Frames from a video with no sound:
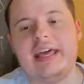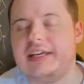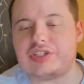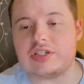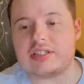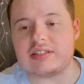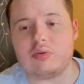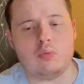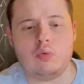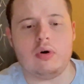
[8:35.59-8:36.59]

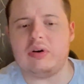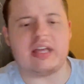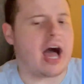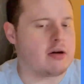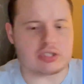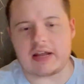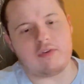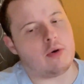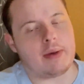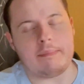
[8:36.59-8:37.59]
I will
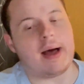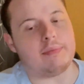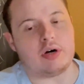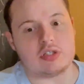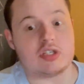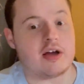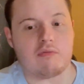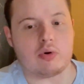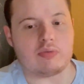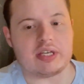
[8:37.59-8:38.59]
save all my Babylon
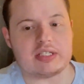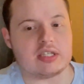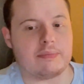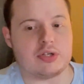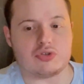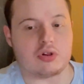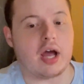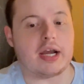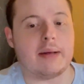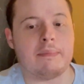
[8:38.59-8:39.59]
stuff when we get to the picture
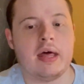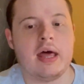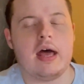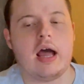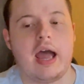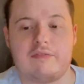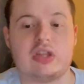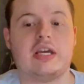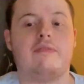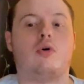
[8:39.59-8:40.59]
lineup.
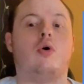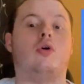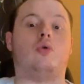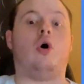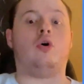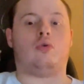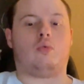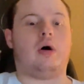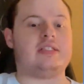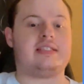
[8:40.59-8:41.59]
Everything Everywhere All at
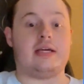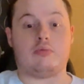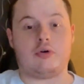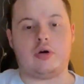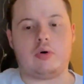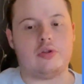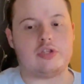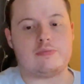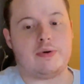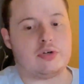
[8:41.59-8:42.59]
Once did really well with
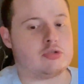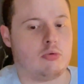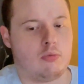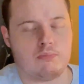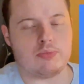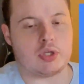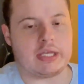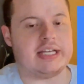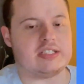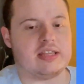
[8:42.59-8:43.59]
the Spirits. We'll
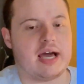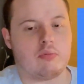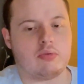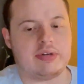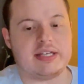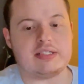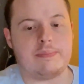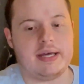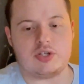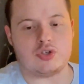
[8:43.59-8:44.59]
get to that when we get to
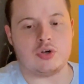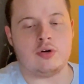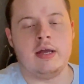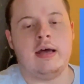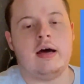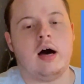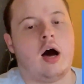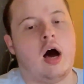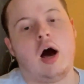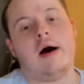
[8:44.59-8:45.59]
picture.
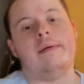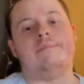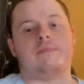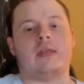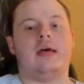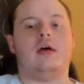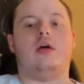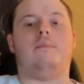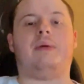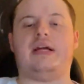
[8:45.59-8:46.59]

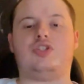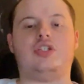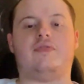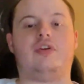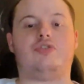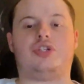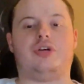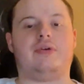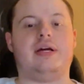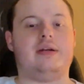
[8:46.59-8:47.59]
Banshees of
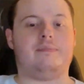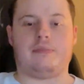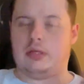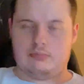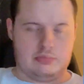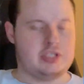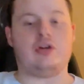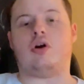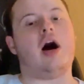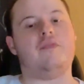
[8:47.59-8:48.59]
Inisherin,
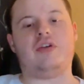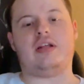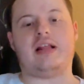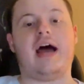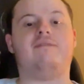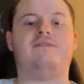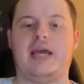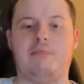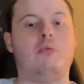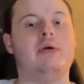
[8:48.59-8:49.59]
still confident in that.
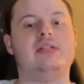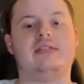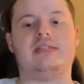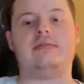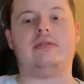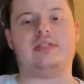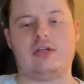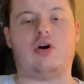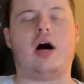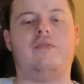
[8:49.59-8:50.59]
Fabelmans,
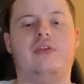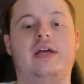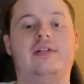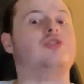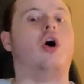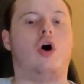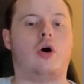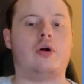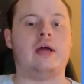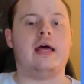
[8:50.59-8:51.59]
still confident. Tar